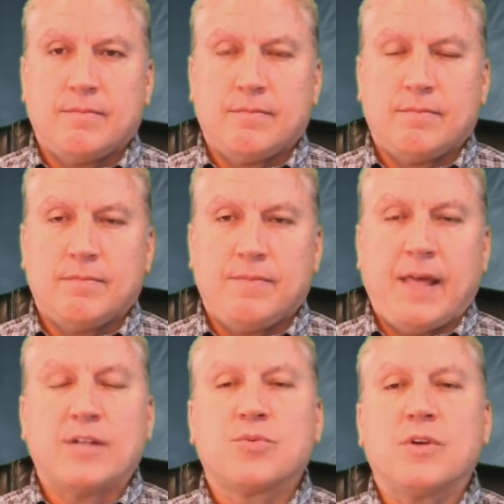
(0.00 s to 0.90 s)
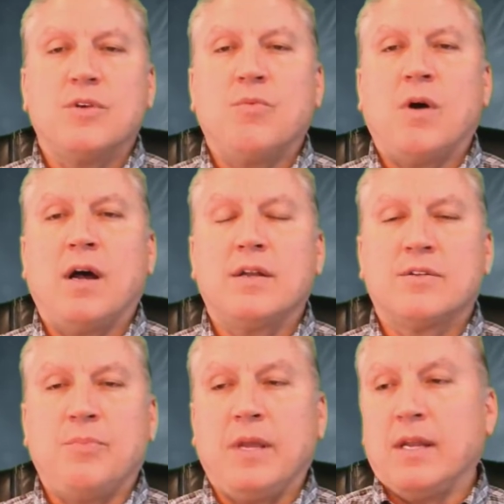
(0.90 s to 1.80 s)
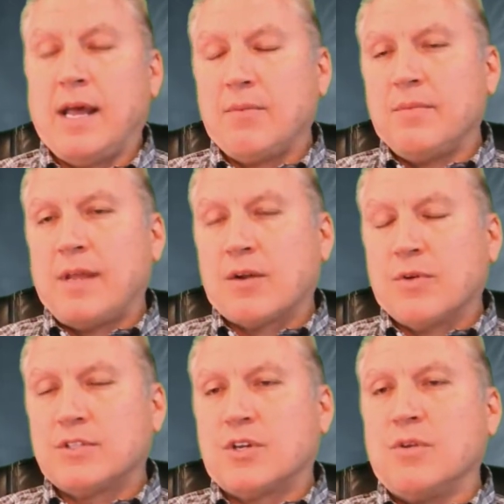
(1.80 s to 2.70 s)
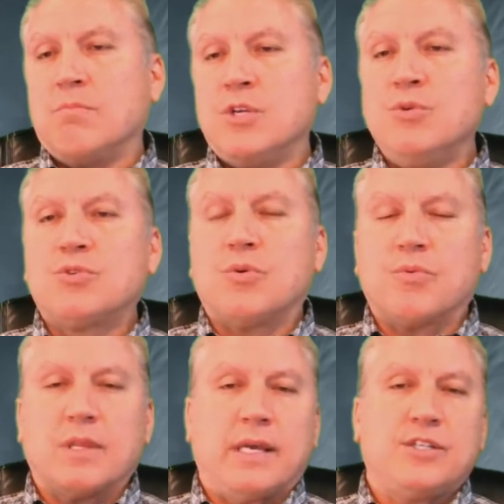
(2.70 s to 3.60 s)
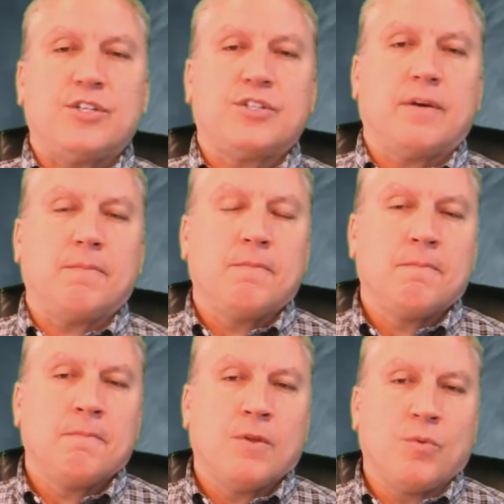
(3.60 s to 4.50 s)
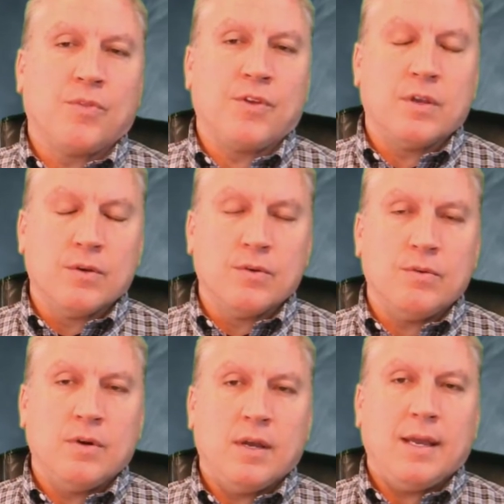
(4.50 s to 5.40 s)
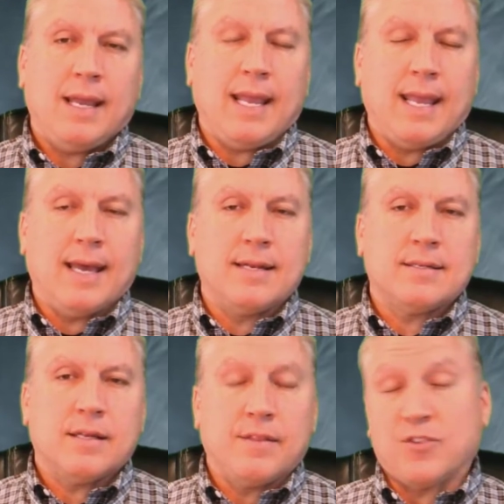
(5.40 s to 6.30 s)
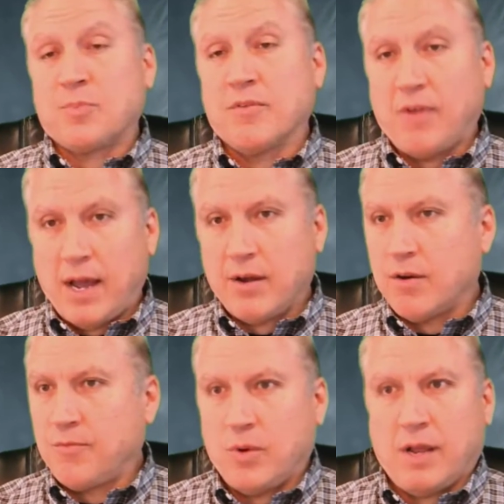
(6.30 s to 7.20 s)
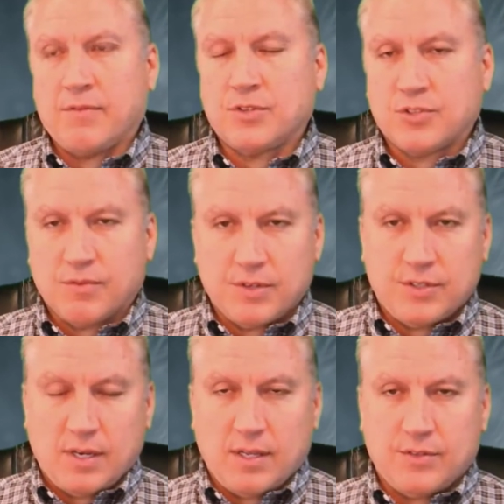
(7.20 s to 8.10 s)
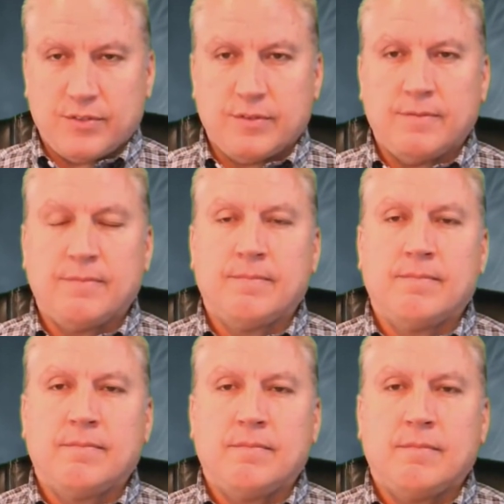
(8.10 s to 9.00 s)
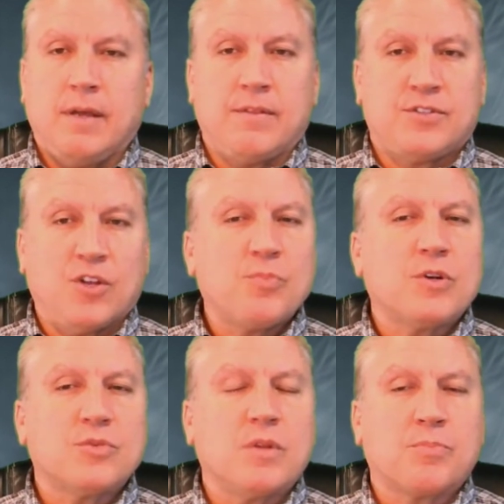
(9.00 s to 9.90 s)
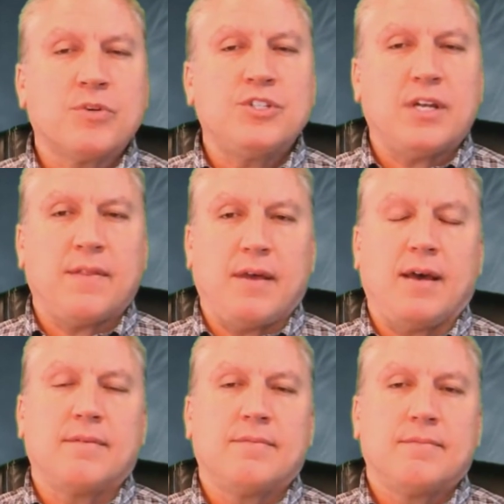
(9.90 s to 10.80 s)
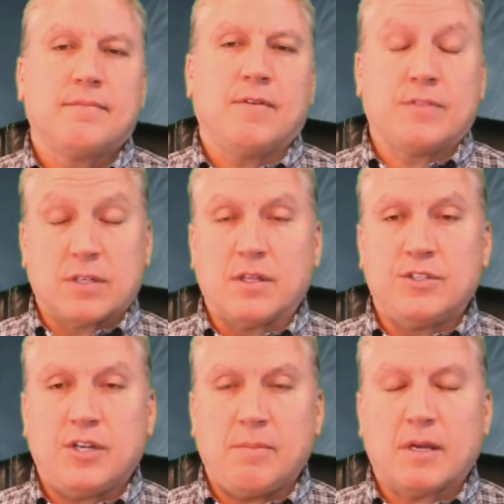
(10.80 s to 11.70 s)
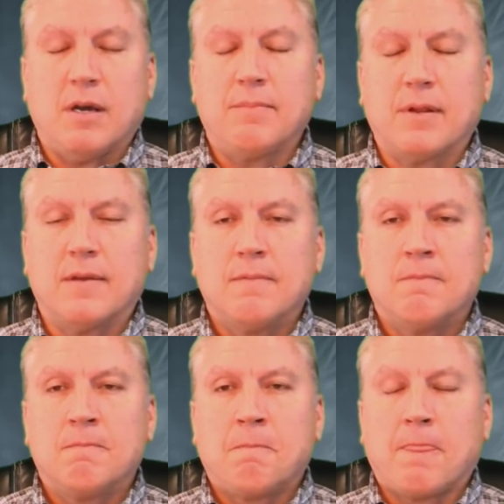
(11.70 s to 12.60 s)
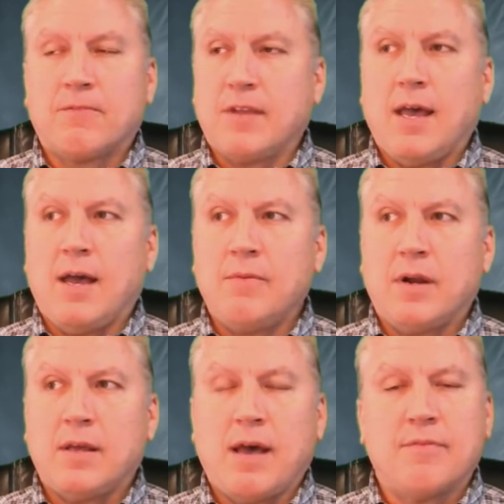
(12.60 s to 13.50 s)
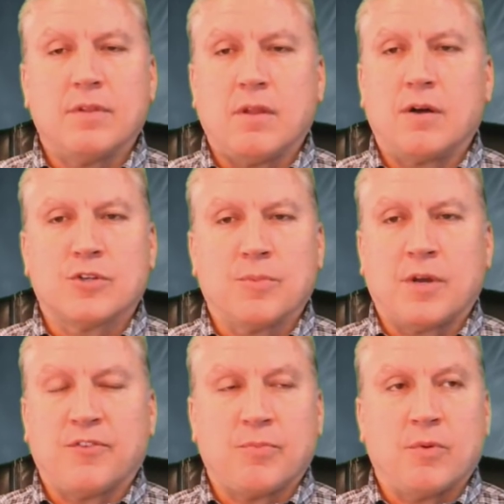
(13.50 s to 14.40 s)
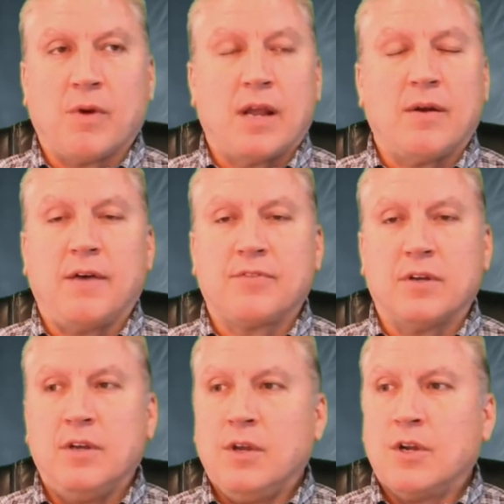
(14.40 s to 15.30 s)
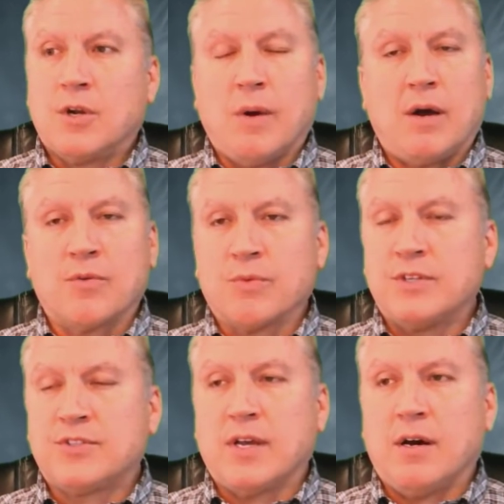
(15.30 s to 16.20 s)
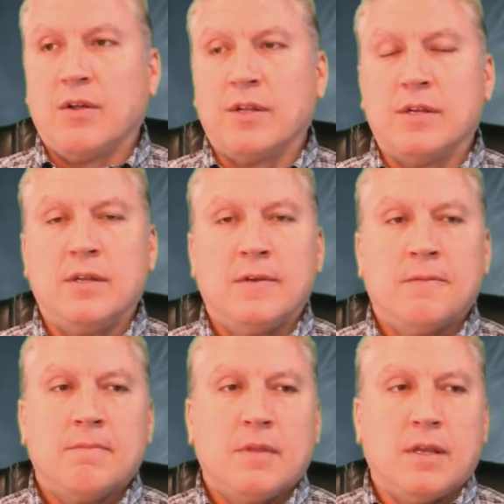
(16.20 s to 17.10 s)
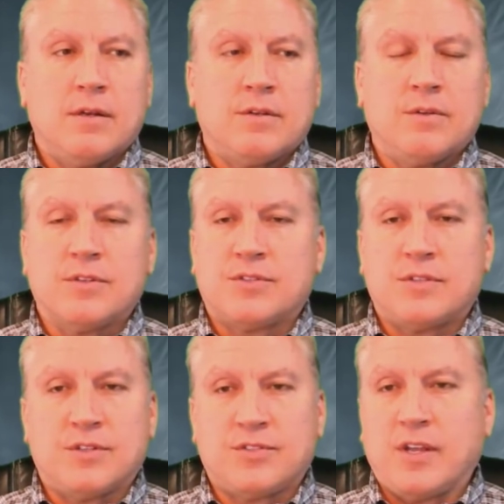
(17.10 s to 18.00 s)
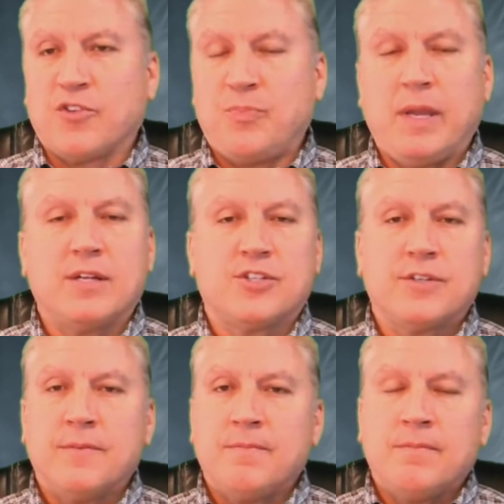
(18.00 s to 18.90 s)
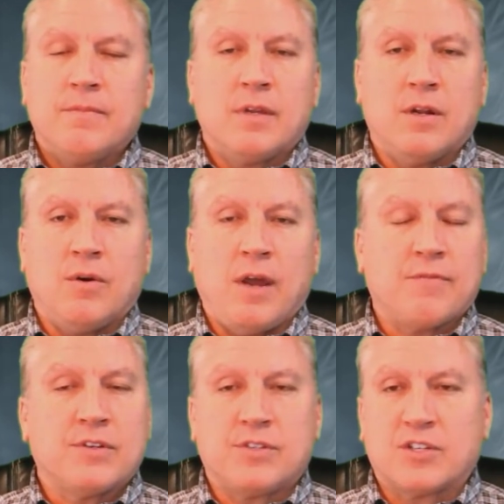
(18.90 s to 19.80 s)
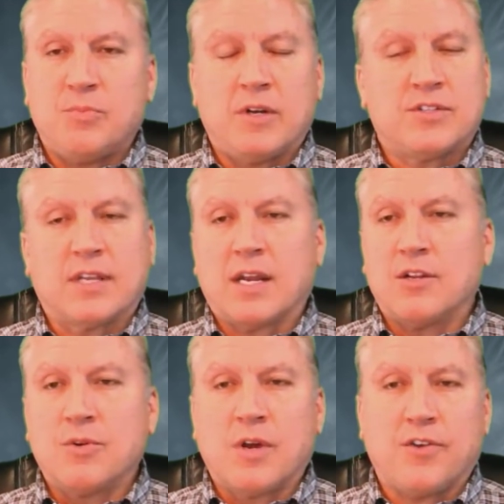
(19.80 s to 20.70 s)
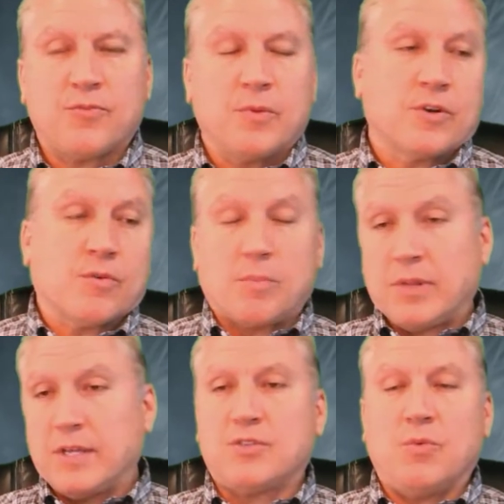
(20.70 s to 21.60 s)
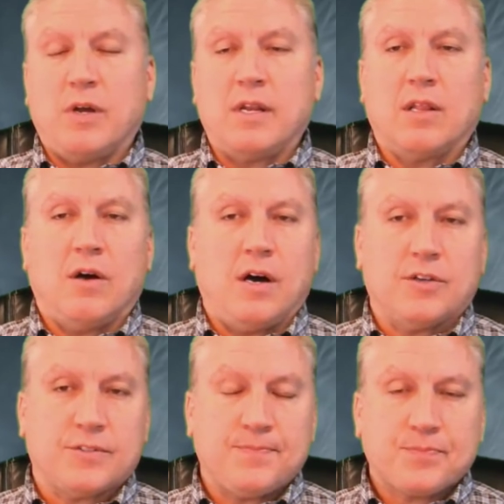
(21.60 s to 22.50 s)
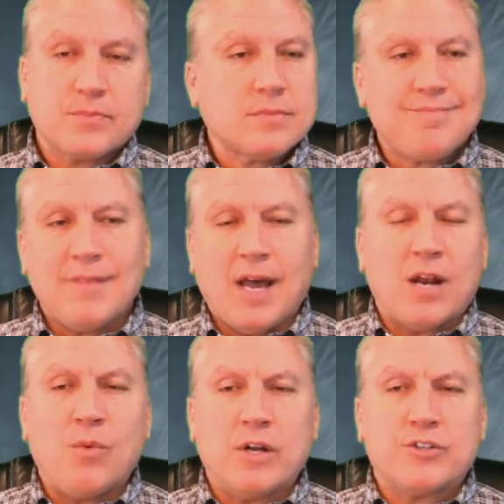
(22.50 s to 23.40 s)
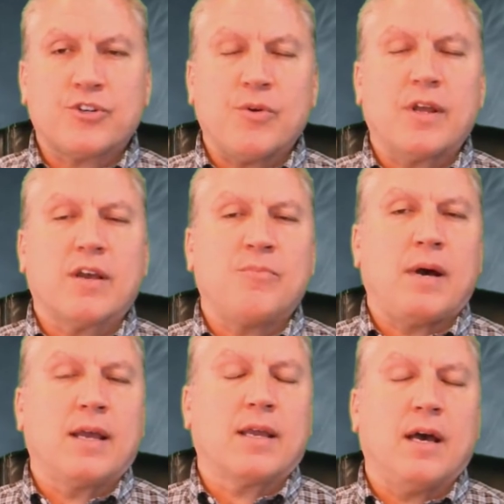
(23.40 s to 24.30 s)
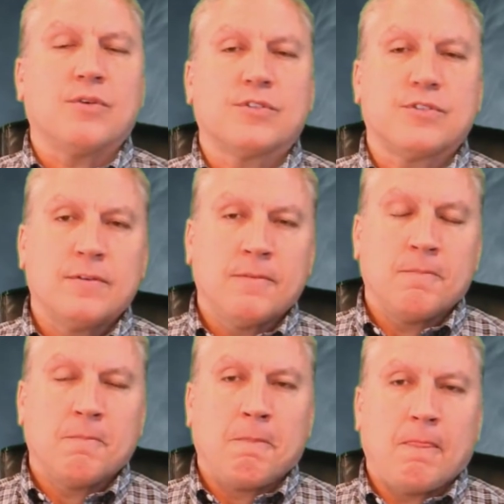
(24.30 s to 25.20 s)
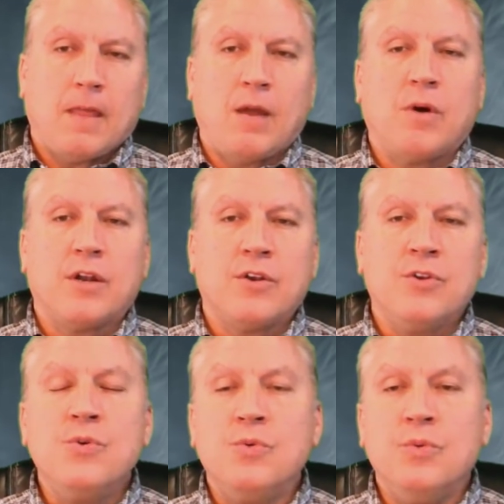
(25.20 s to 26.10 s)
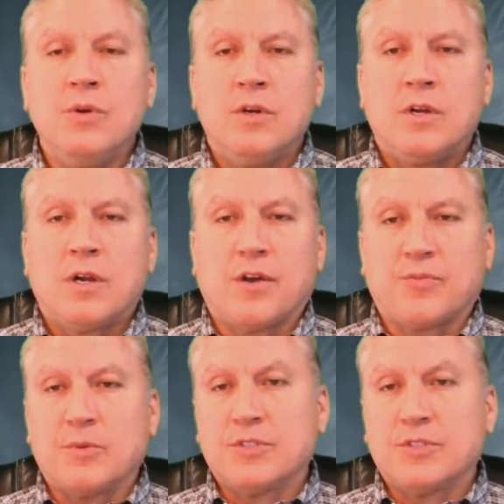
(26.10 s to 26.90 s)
That's where you want to be, and that creates a good mutual relationship with you and this provider of whatever service it is. And the salesperson will appreciate that if it's a legitimate company. They'll say, yeah, I want to have a long-term customer where I don't have to go out and resell and do this sales pitch, every 6 months to get a new customer to replace the one that lost. I don't want churning of my accounts. I want new customers.